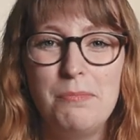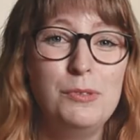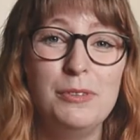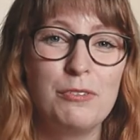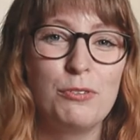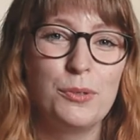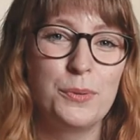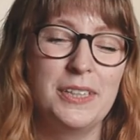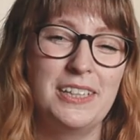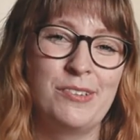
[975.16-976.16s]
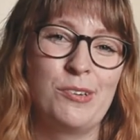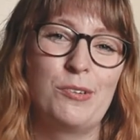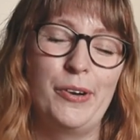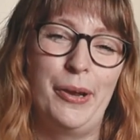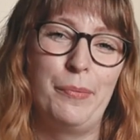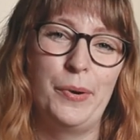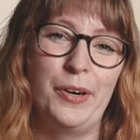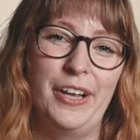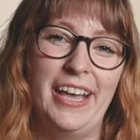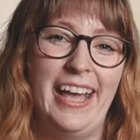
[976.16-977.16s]
moving forward in your creative
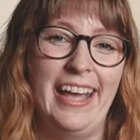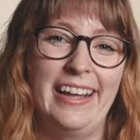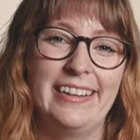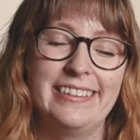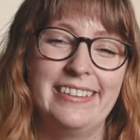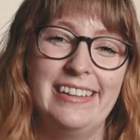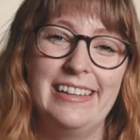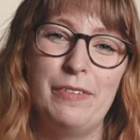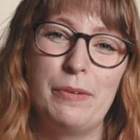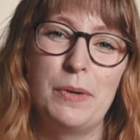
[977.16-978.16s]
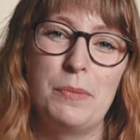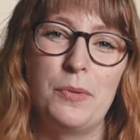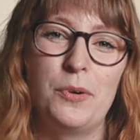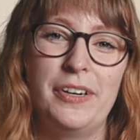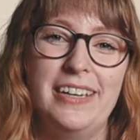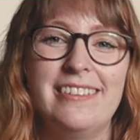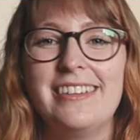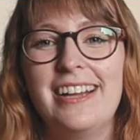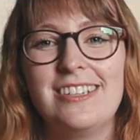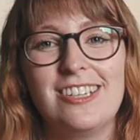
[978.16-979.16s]
work and living with more
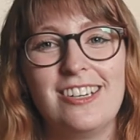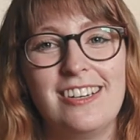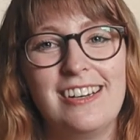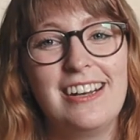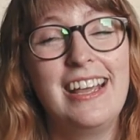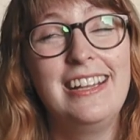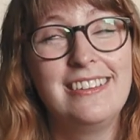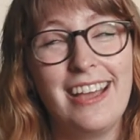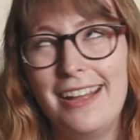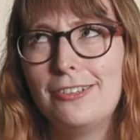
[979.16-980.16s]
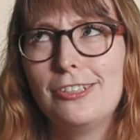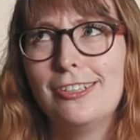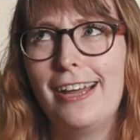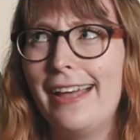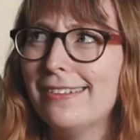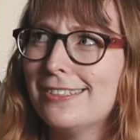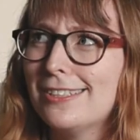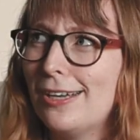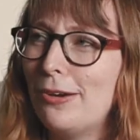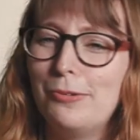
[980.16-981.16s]
intention
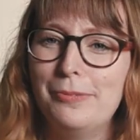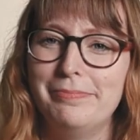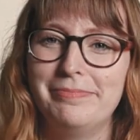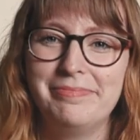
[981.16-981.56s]
and flow.